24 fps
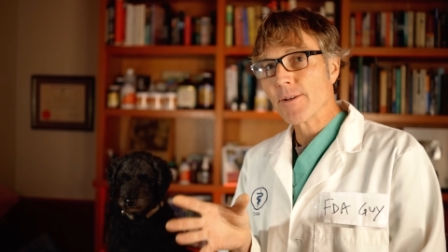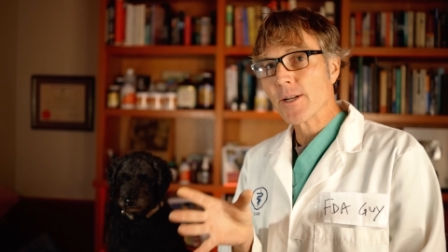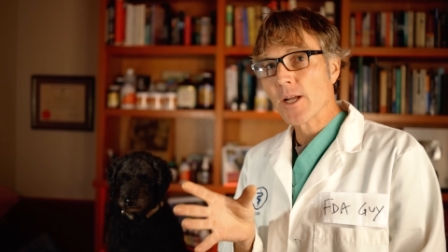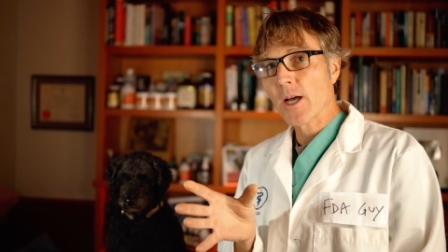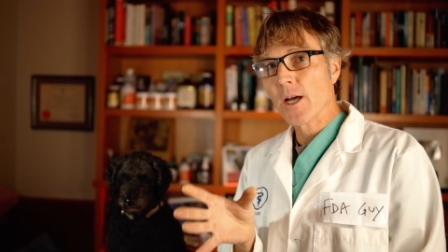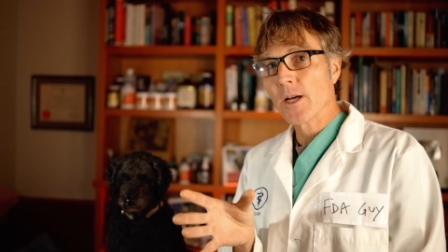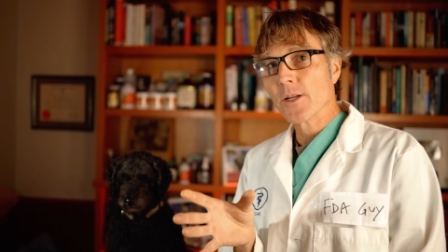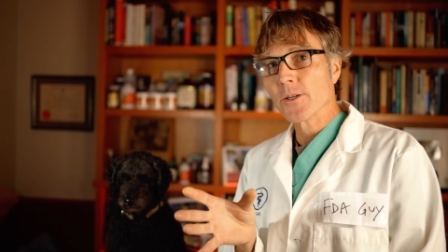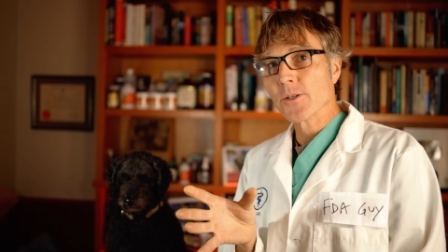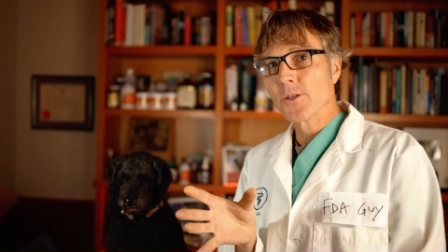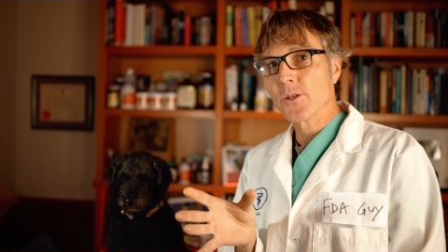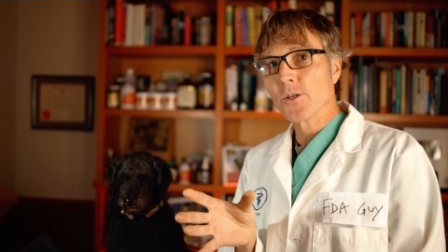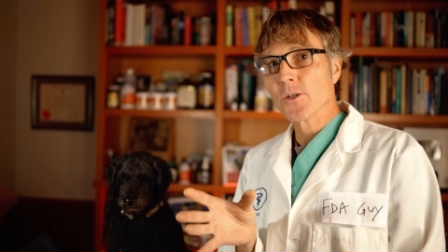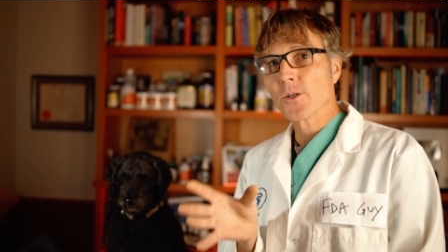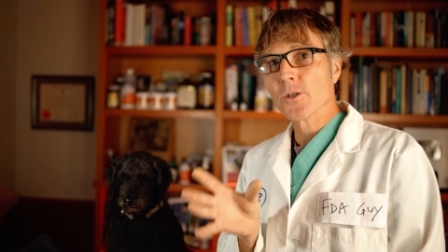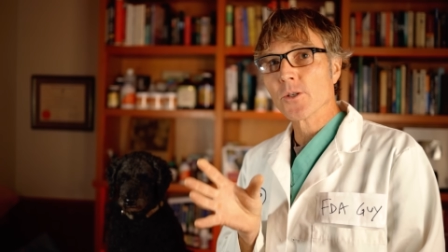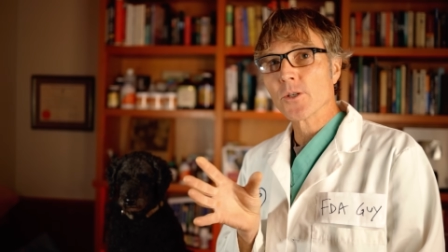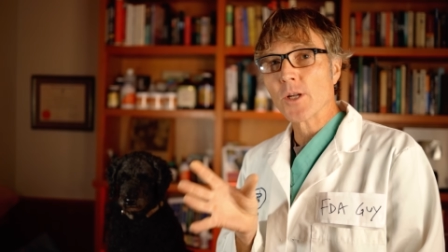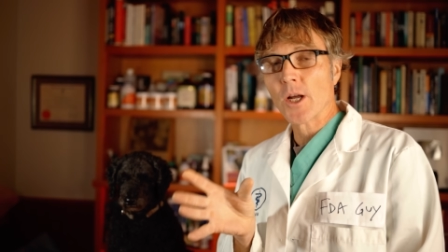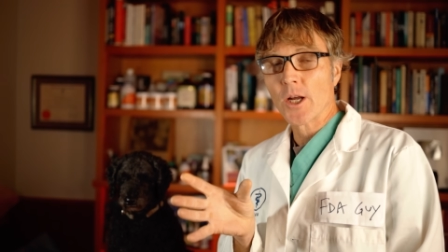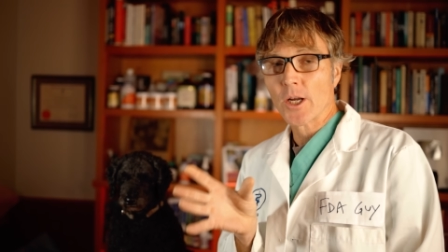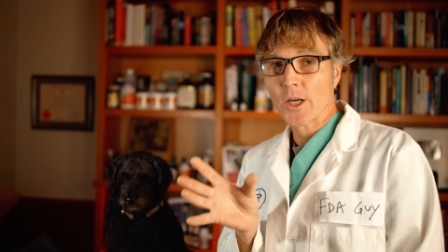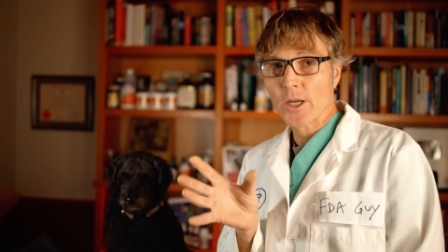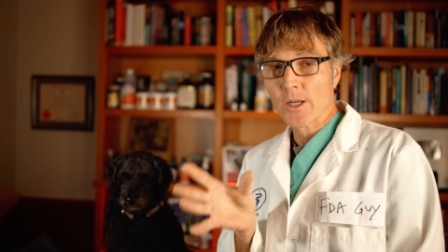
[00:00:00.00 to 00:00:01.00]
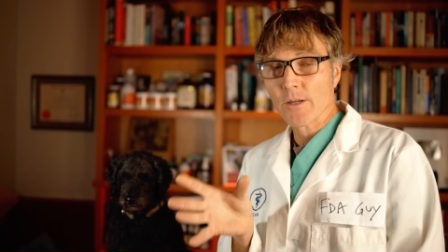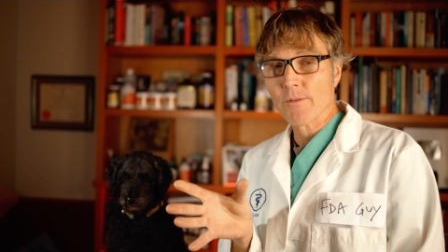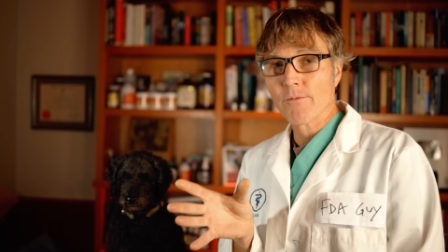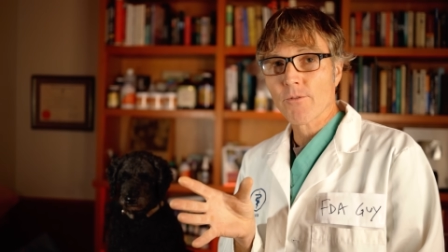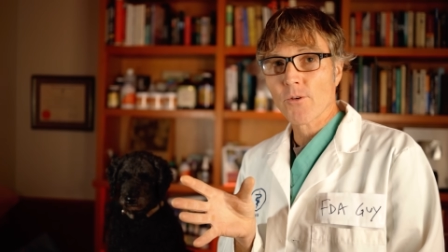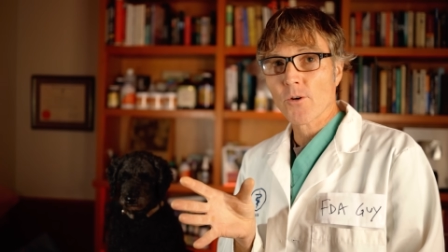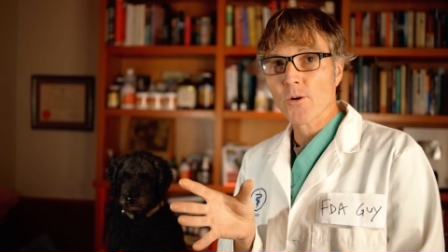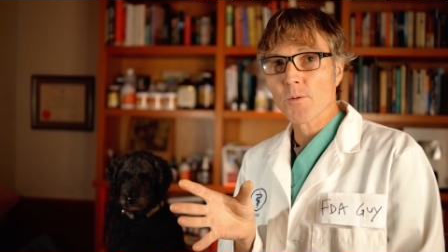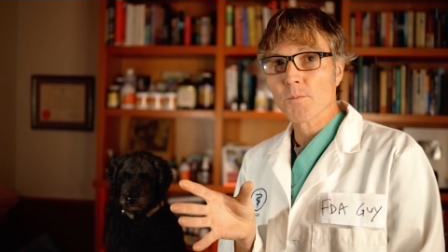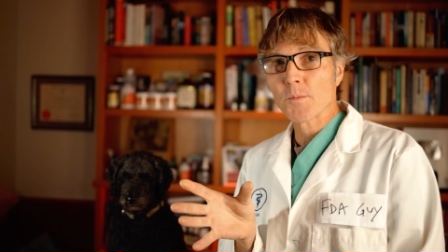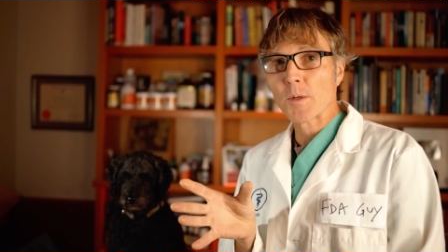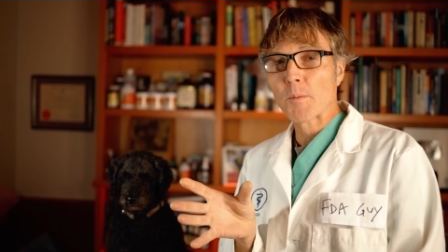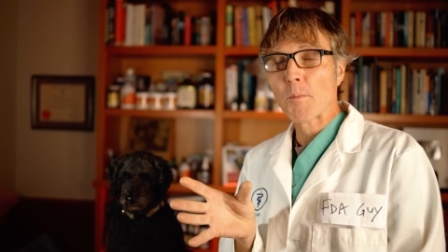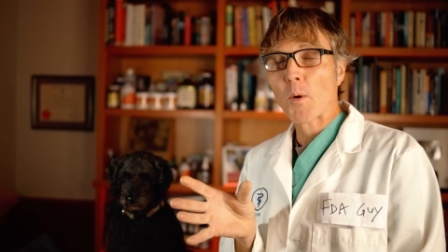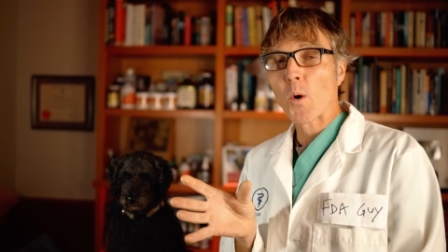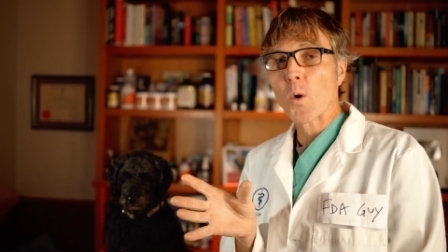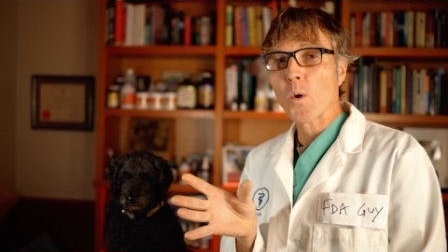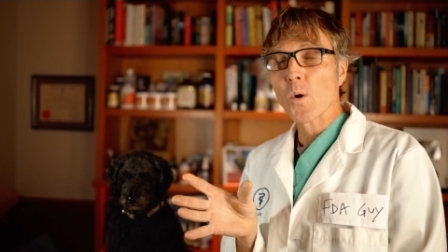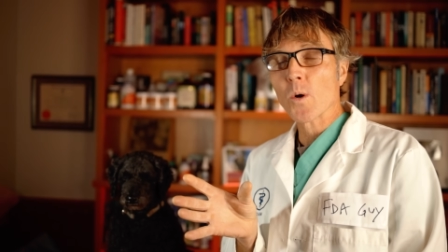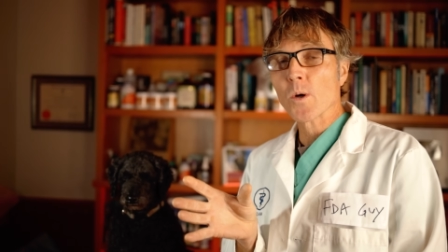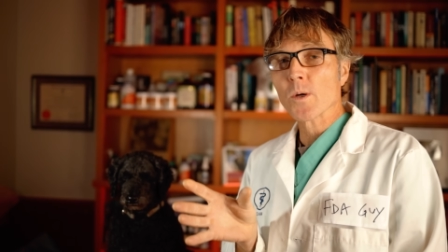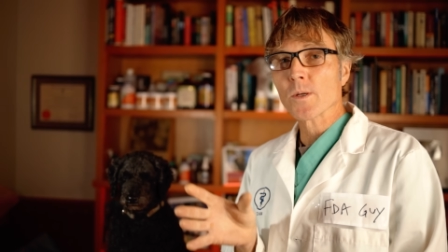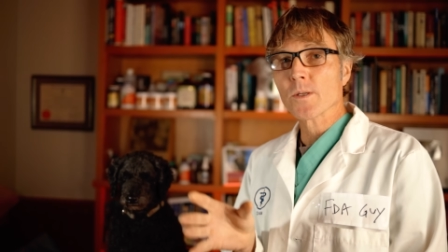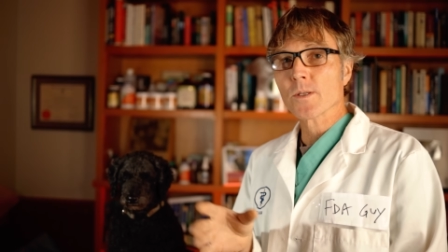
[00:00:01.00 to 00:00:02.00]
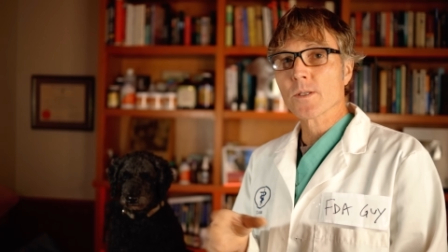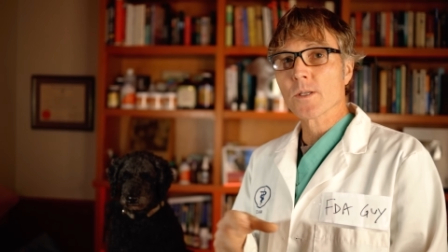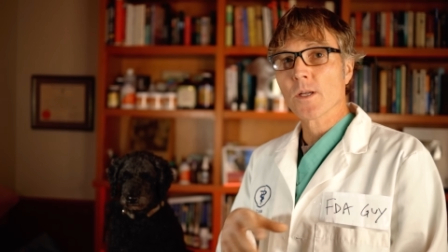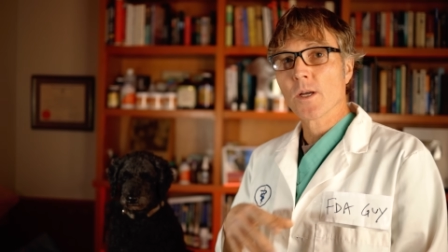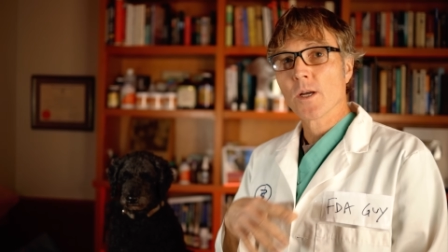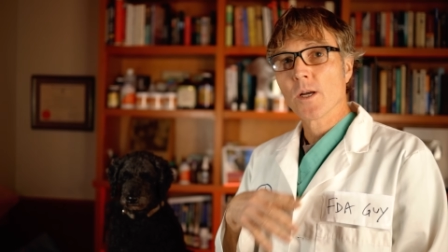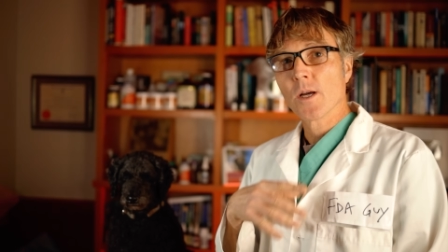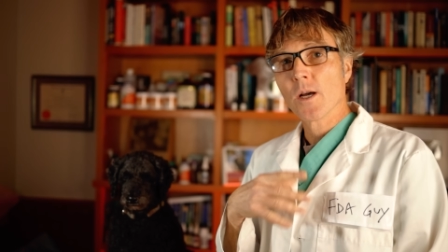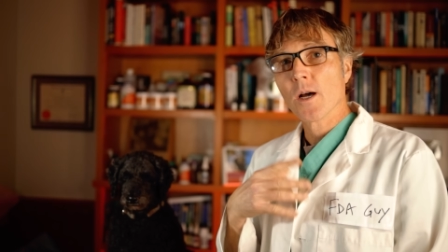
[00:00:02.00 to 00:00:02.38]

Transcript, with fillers: hundred confirmed reports